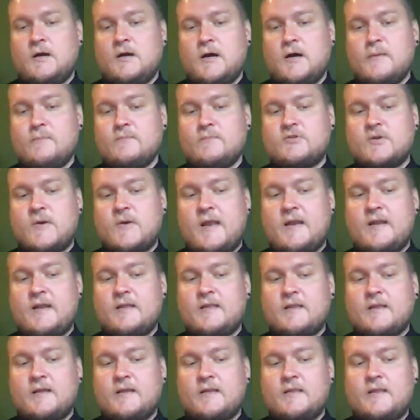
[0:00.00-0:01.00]
um, so
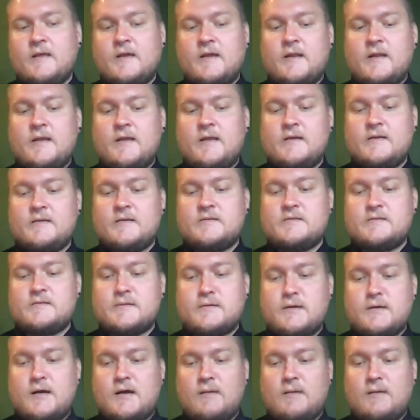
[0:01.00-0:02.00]
anything that is
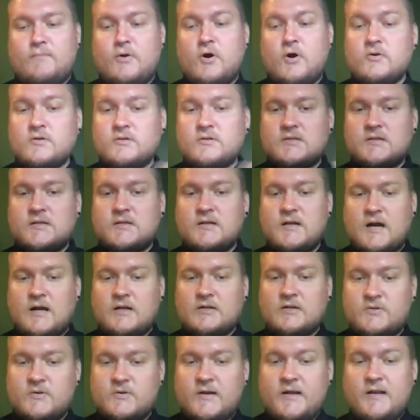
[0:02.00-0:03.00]
uh, posted
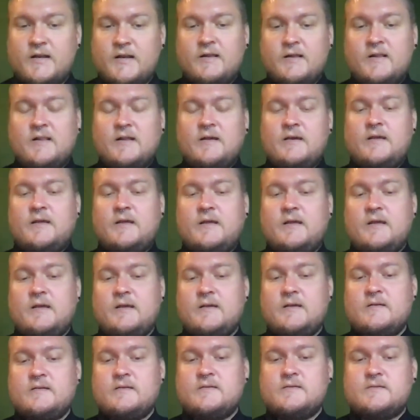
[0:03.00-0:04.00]
onto it
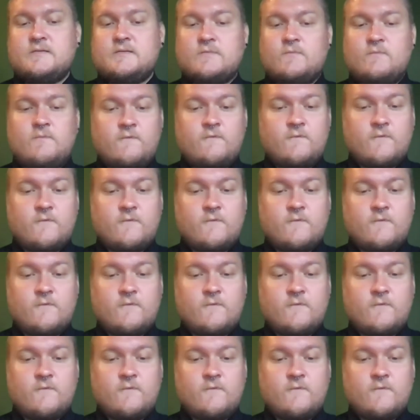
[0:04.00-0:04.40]
is